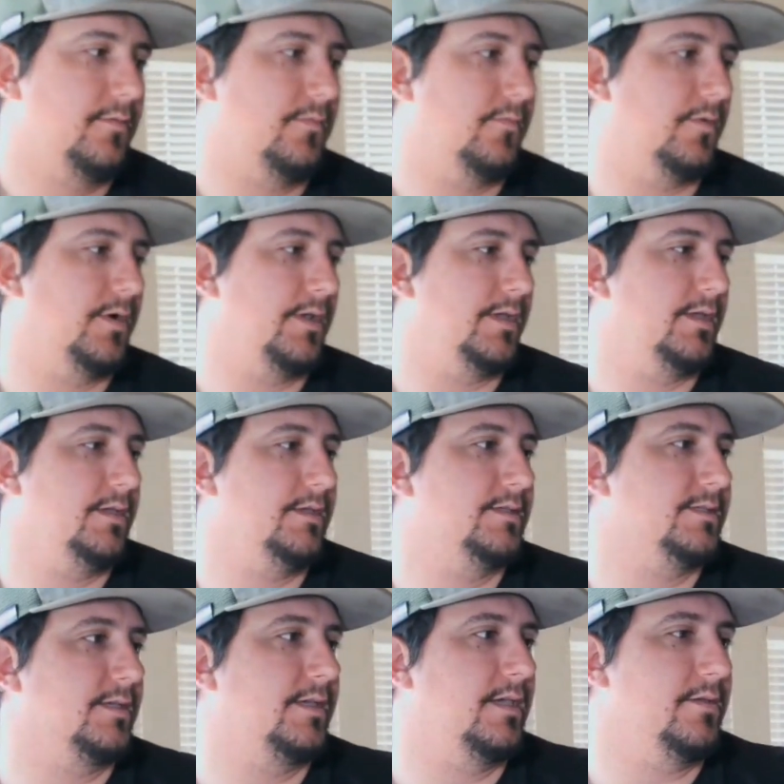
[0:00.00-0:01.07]
What
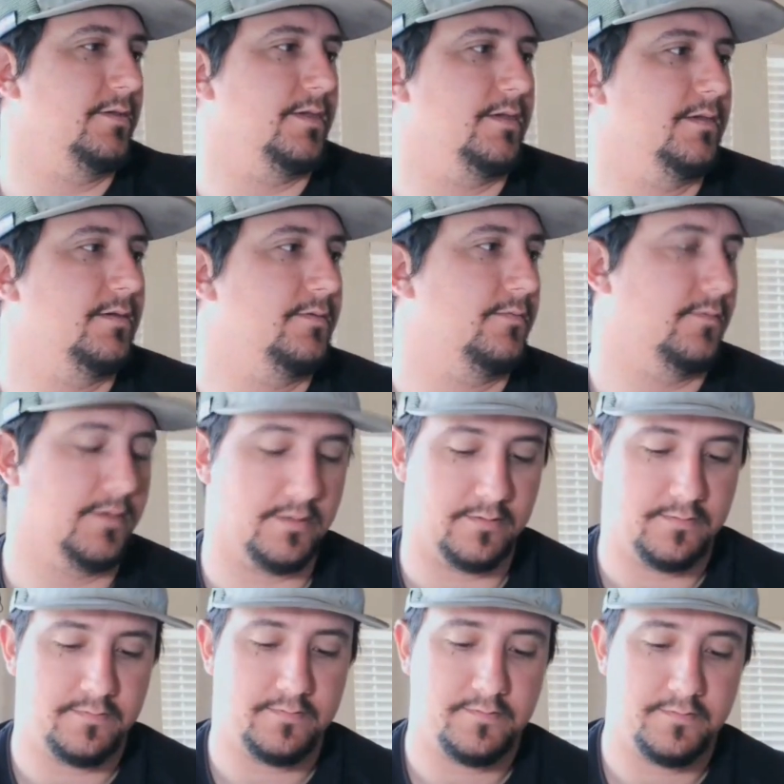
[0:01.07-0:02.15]
is a gilly?
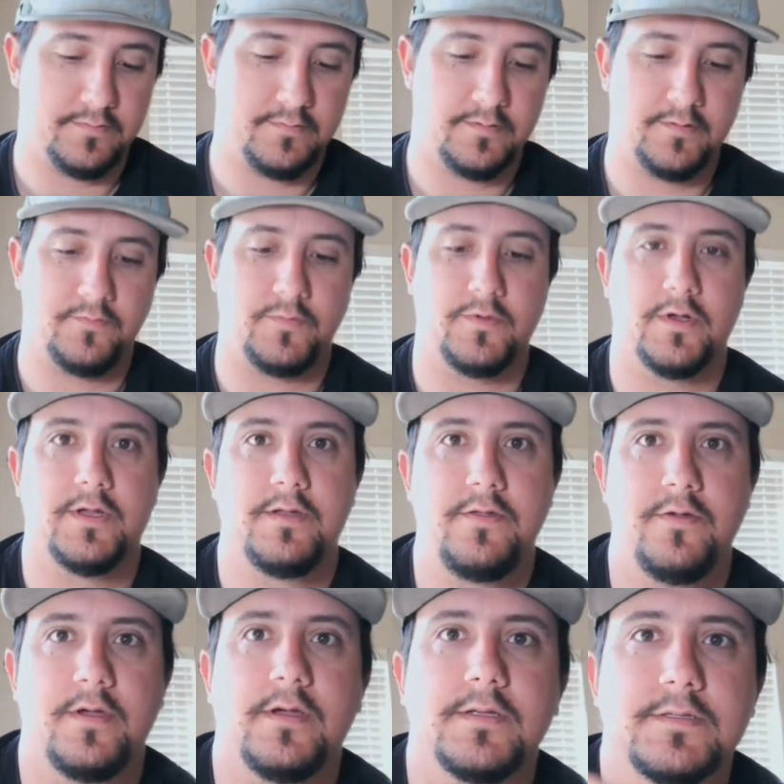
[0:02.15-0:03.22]
Well, glad
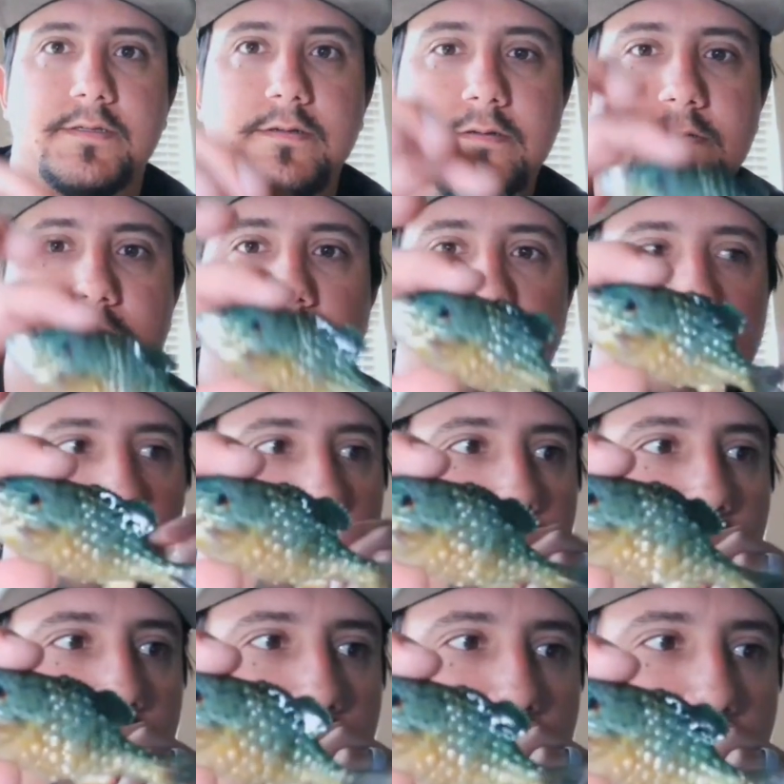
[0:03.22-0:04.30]
you asked. So